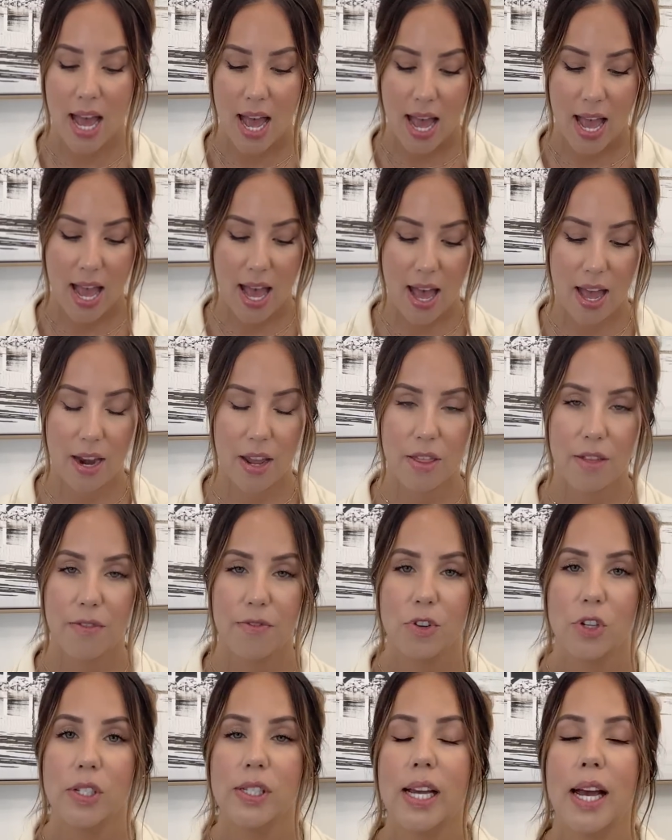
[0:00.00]
And the
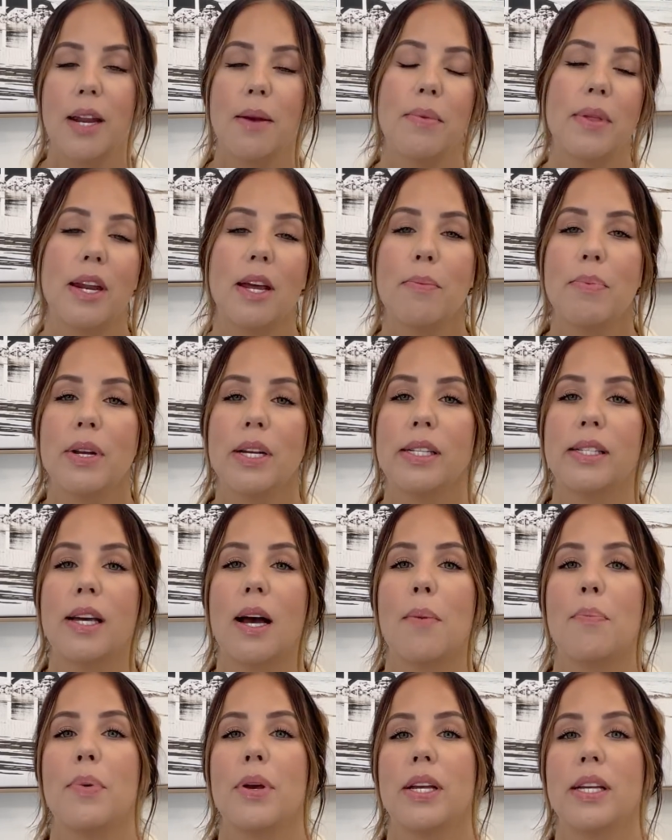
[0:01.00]
first item that I picked
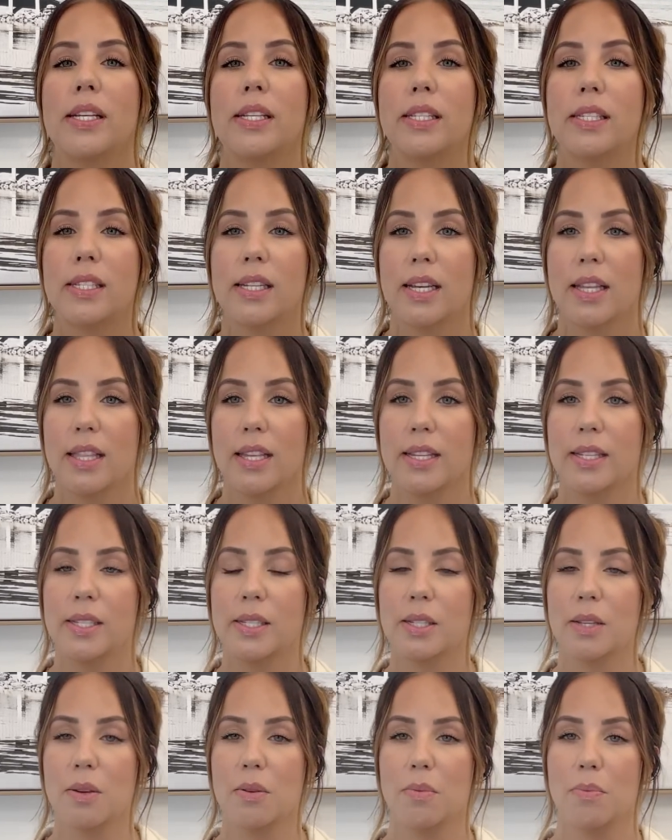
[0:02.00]
up is
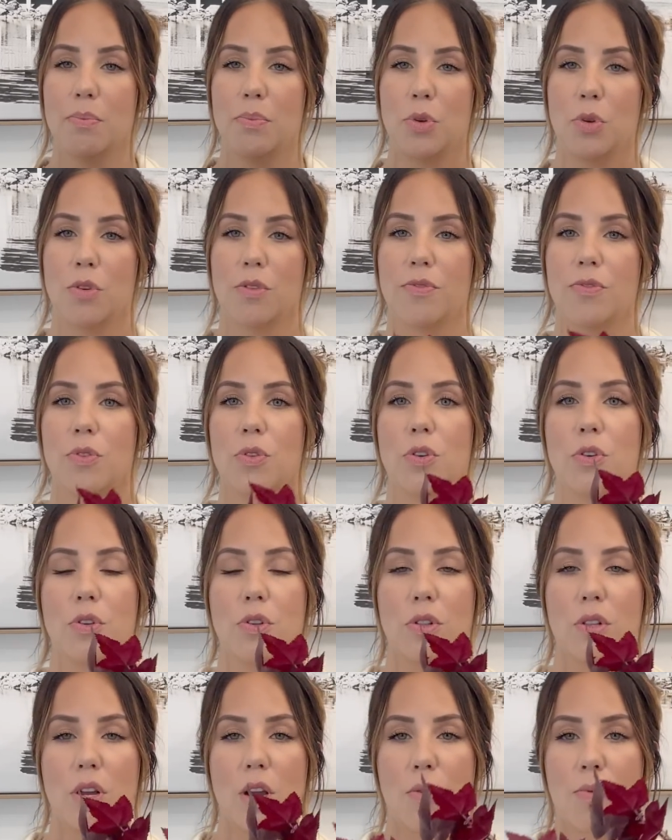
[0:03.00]
this
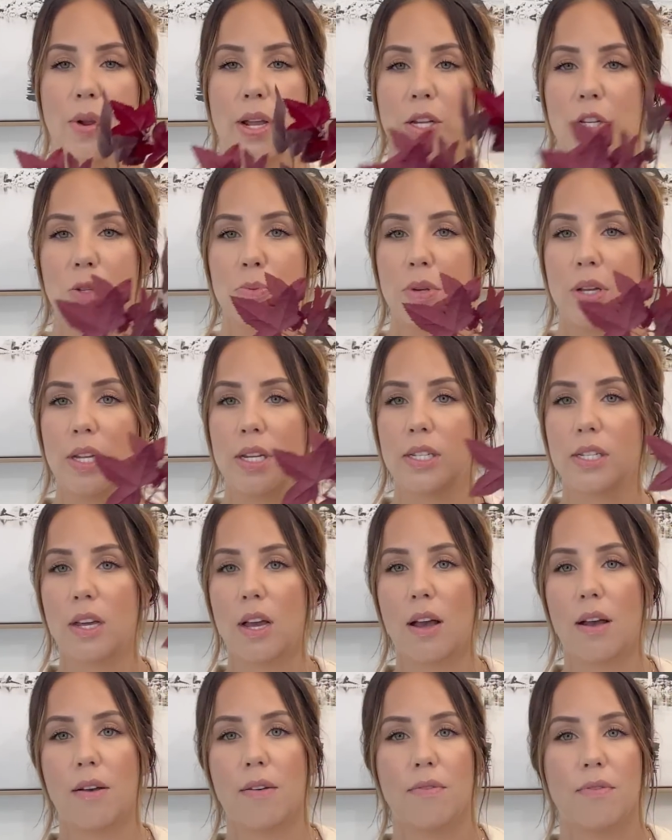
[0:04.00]
beautiful arrangement
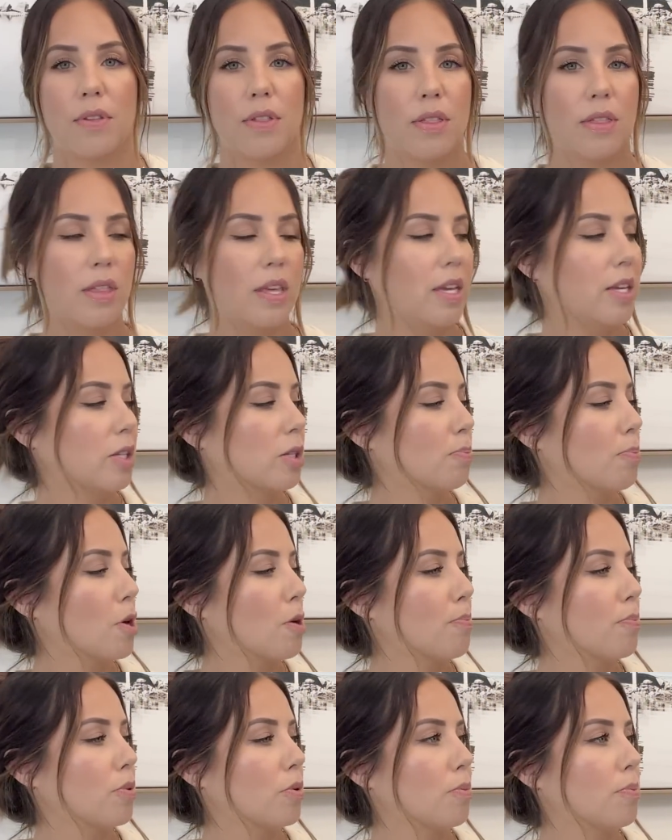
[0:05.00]
of these
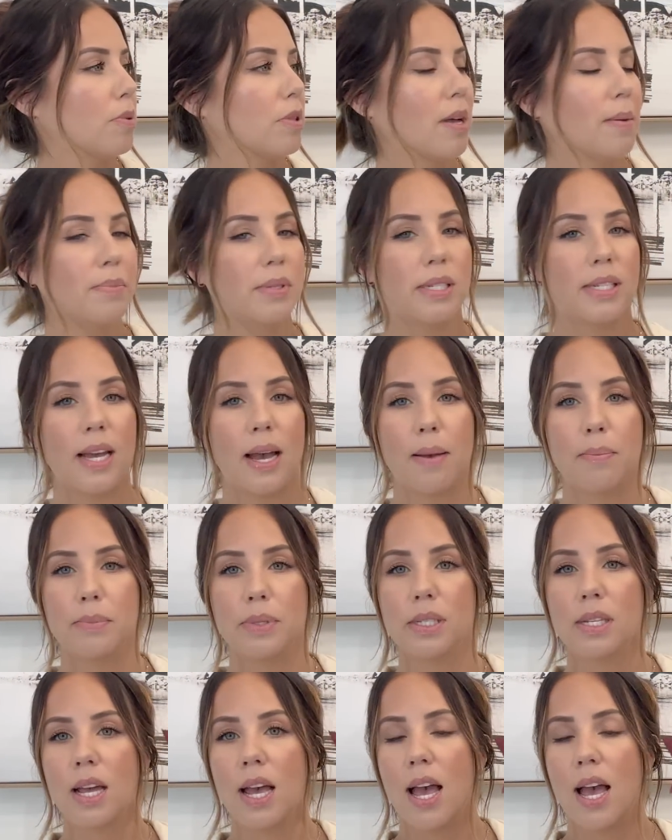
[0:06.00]
purple plum stems.